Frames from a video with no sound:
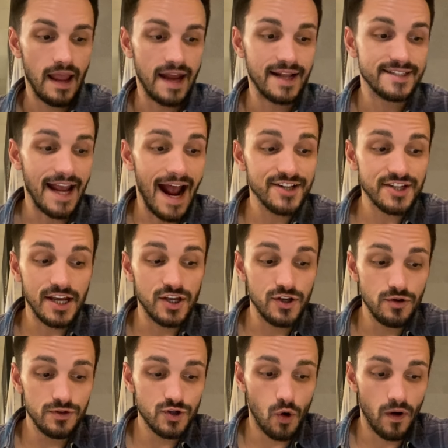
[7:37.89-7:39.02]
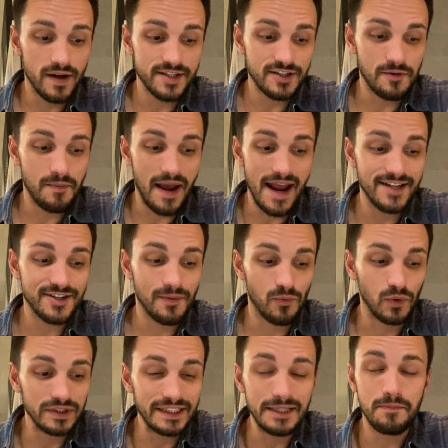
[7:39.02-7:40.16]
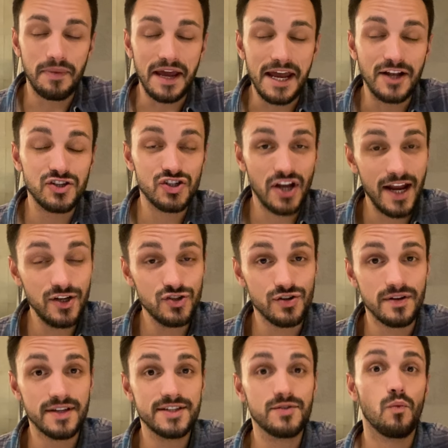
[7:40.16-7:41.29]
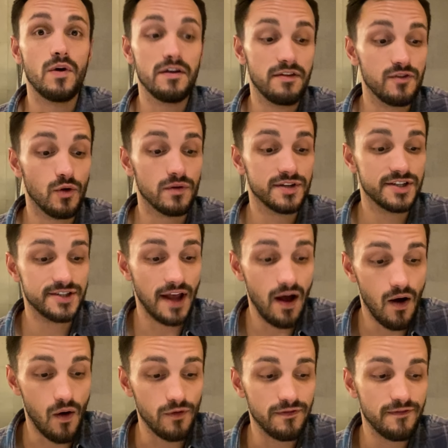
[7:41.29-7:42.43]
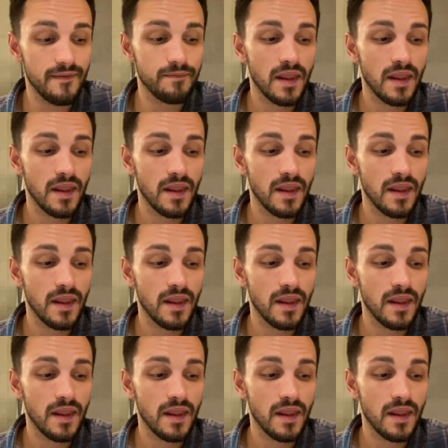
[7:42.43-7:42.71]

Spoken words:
And it's asking you, Taurus, to make some really big changes with yourself.